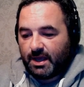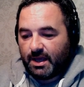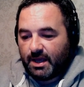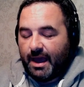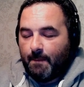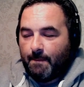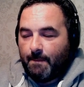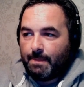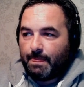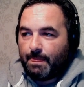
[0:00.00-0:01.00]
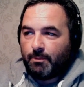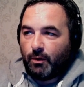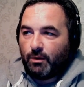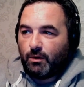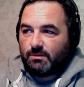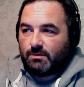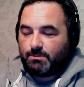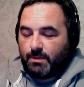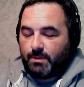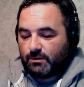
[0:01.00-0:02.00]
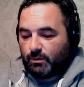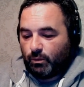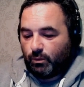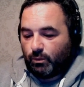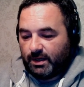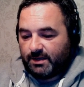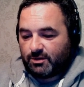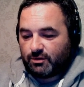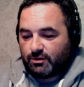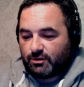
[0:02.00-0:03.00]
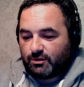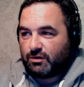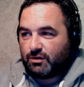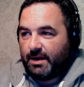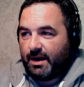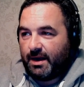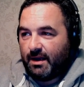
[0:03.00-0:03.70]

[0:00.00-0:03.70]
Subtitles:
But one of the listeners touched on something there,